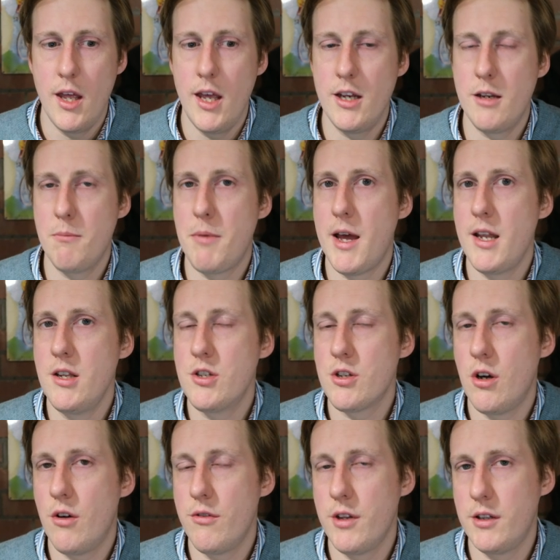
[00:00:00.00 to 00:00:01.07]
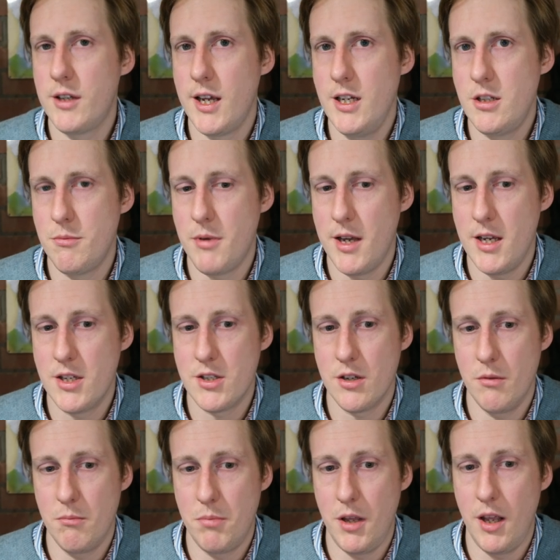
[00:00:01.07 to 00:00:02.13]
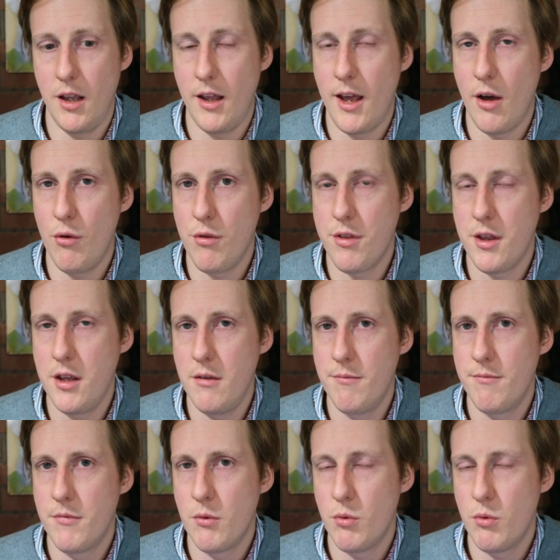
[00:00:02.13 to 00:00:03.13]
It depends on the database being healthy,